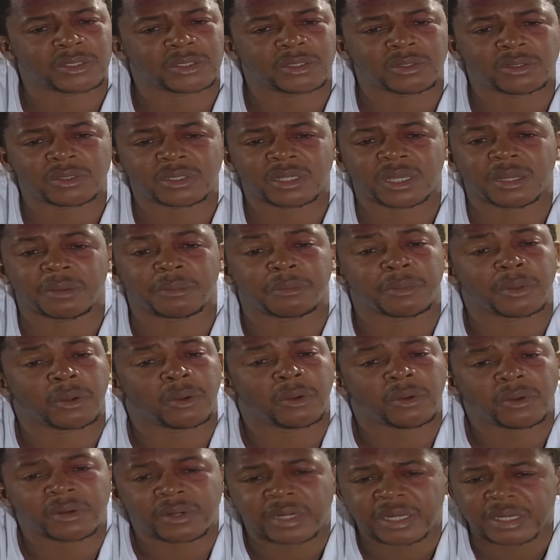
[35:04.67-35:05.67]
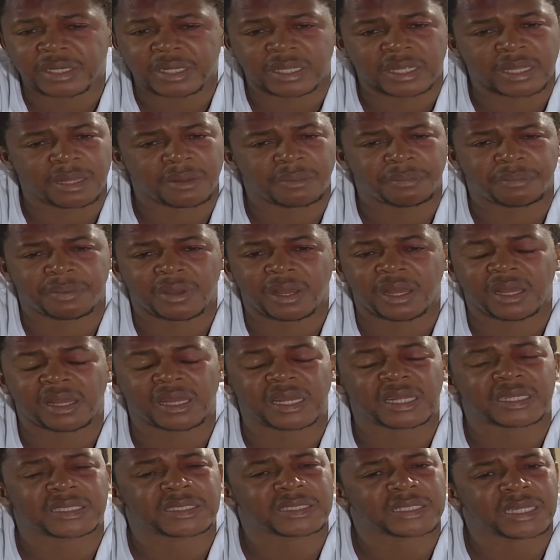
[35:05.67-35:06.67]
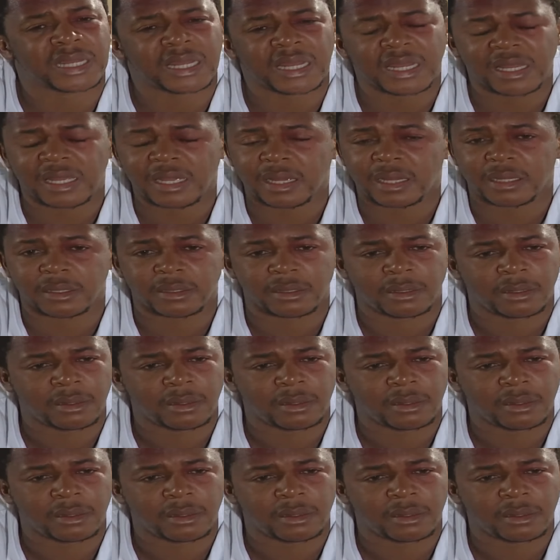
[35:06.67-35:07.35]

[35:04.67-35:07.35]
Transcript: just can be alright again. Pa, I'm tired.